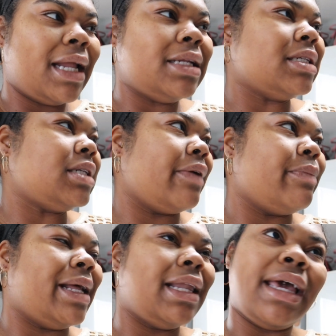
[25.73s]
I need to shave
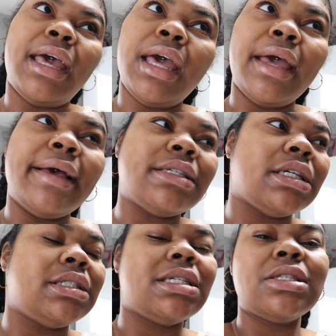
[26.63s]
my legs
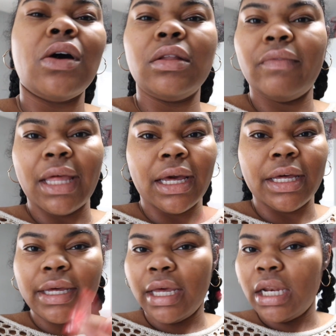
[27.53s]
and just all of that
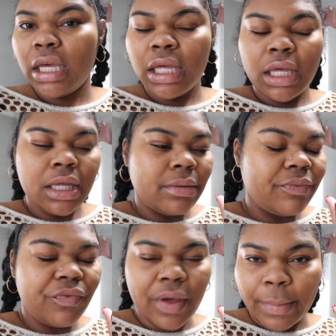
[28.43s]
good
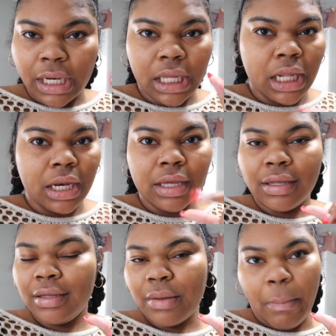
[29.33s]
feminine
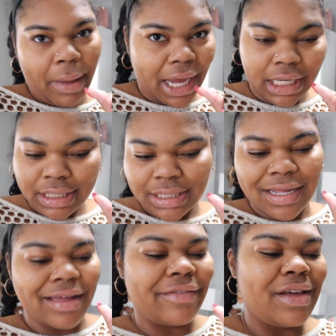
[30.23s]
body
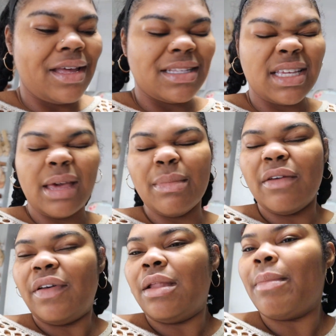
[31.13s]
stuff to get me
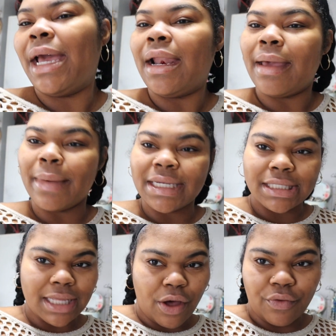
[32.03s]
feeling back like
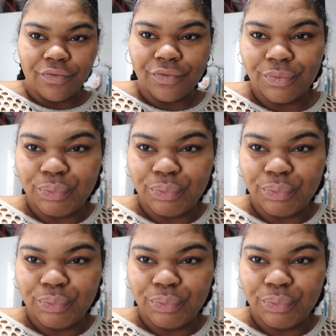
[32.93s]
myself.